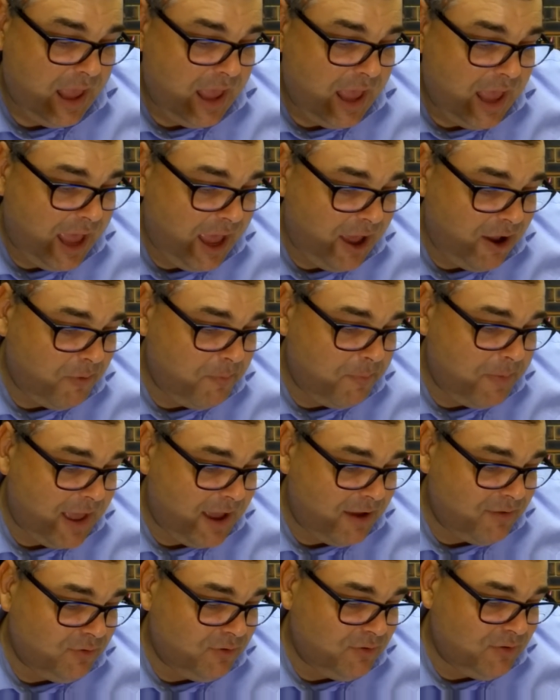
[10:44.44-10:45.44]
How
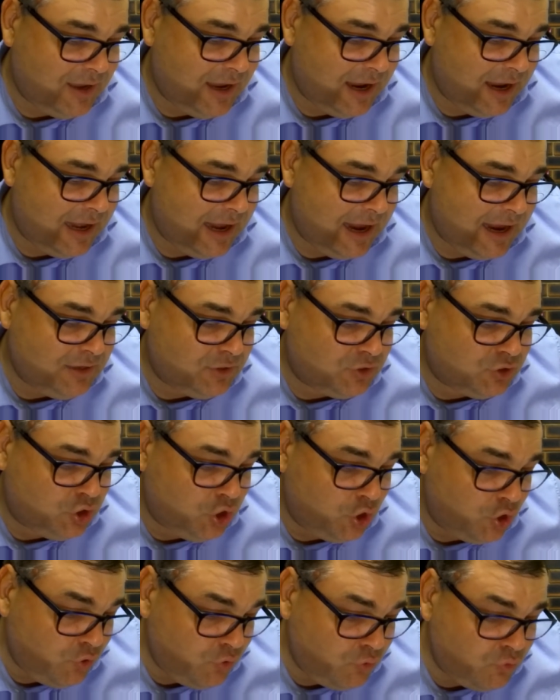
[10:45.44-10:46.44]
about you get a
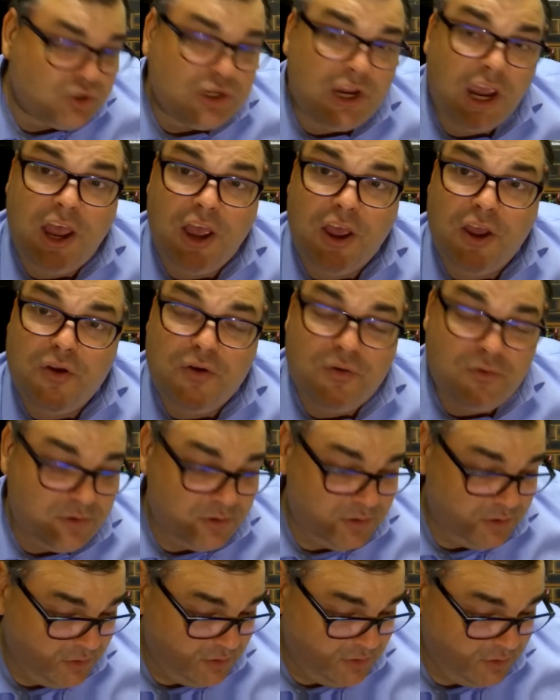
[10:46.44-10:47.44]
two-tone?
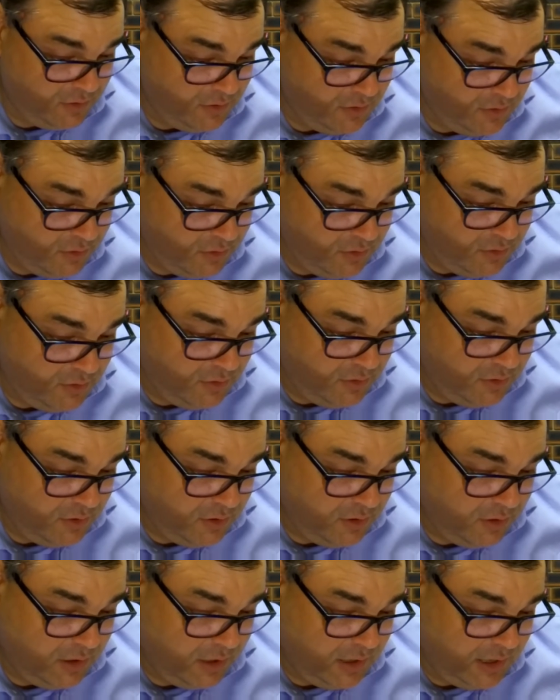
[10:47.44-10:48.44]

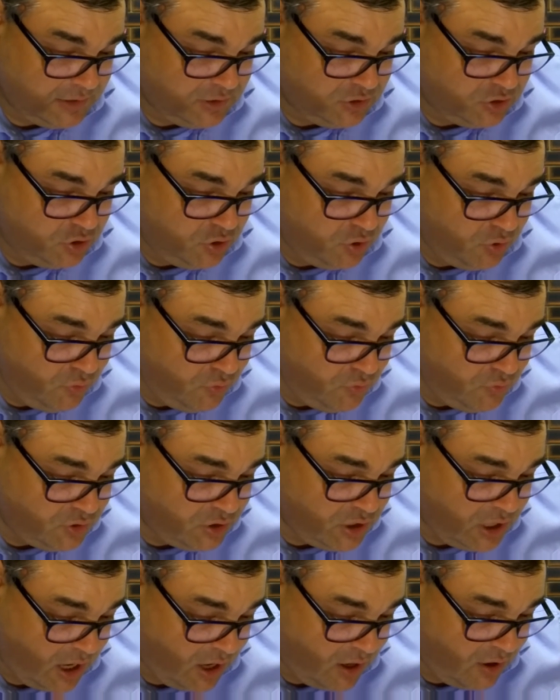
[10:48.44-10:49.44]
A
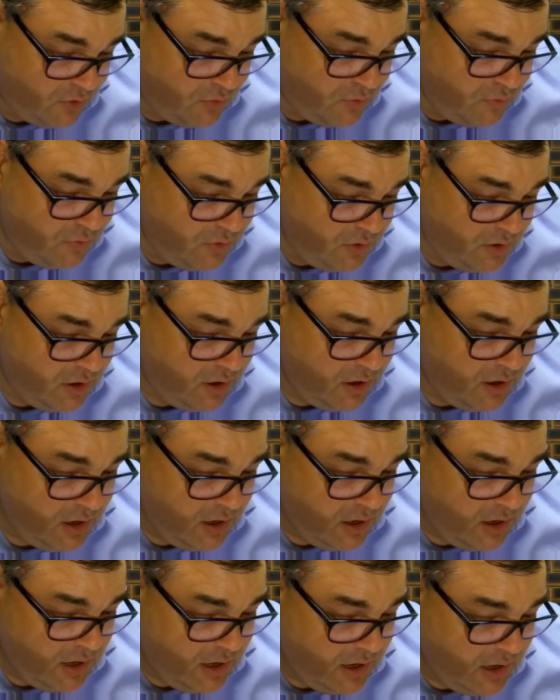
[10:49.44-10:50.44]
two-tone.
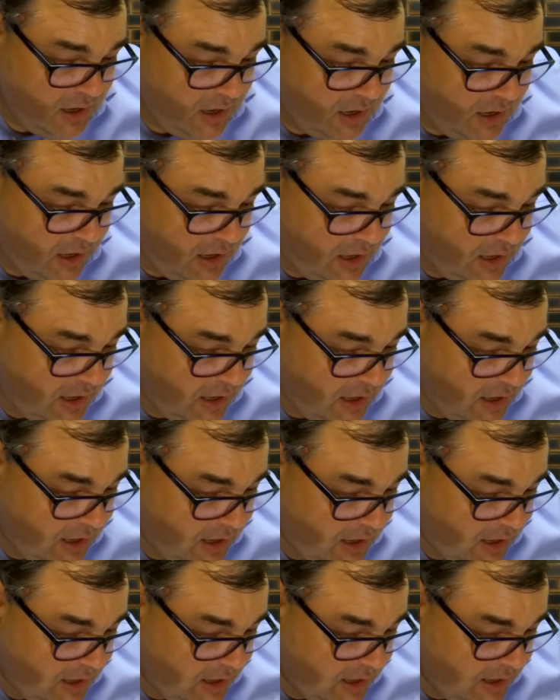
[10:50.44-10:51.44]

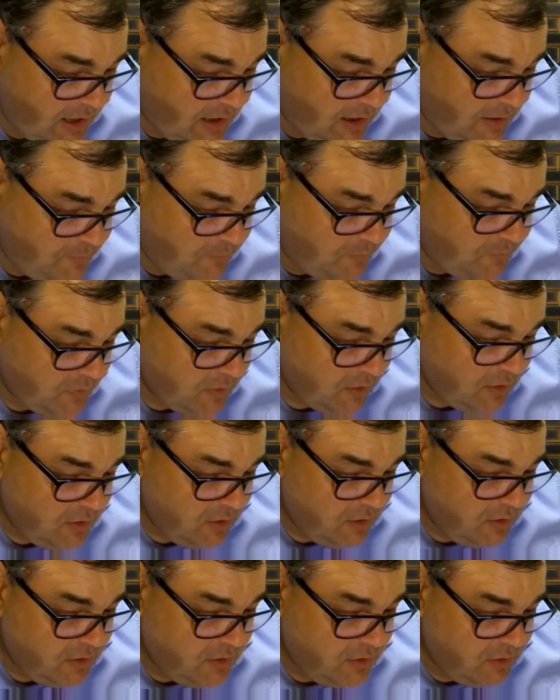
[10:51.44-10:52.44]
How
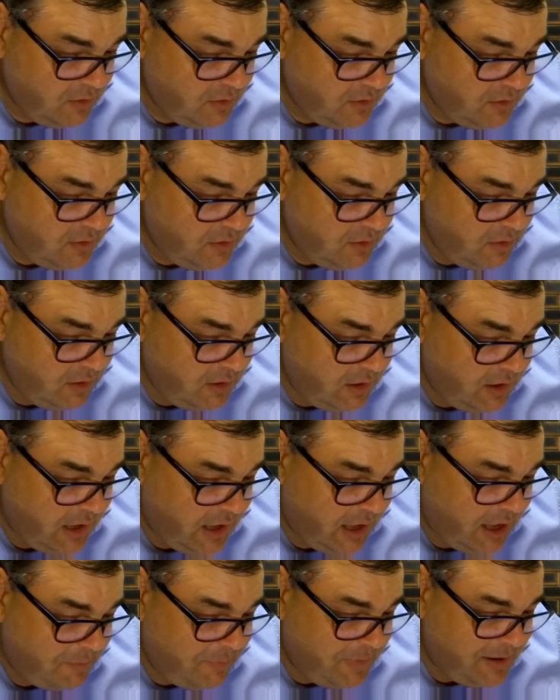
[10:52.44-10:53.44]

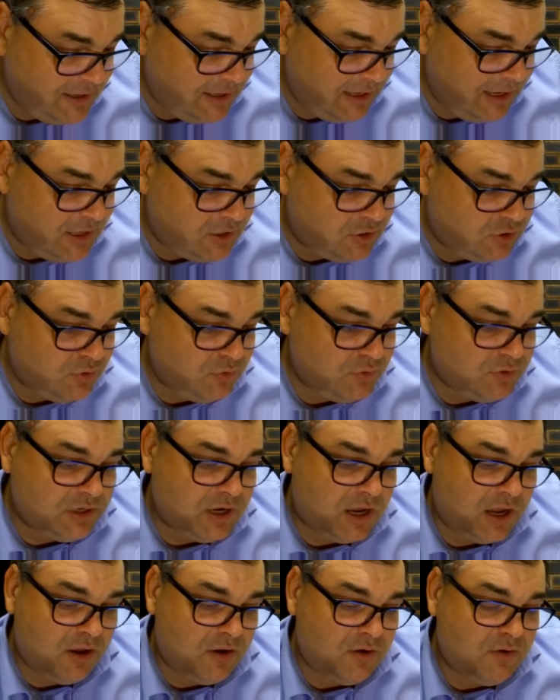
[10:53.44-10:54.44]
about you get a
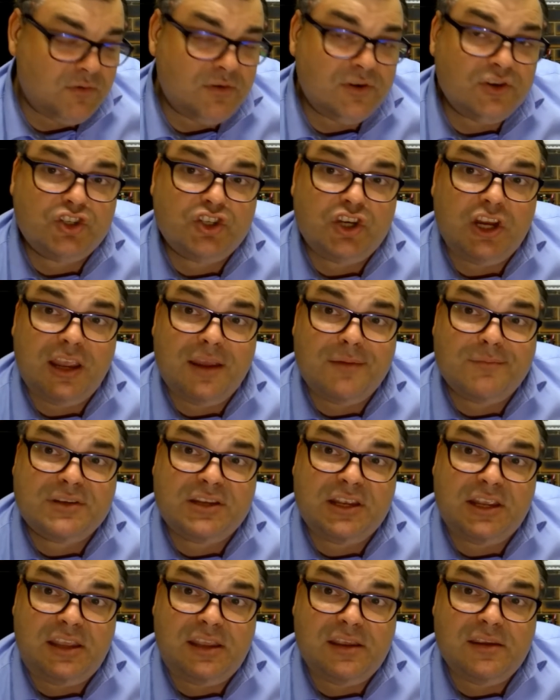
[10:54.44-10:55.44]
two-tone
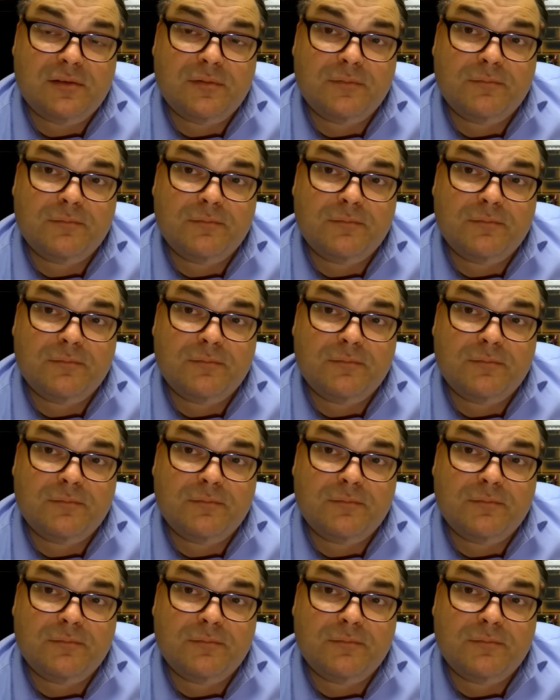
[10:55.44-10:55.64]
GMT?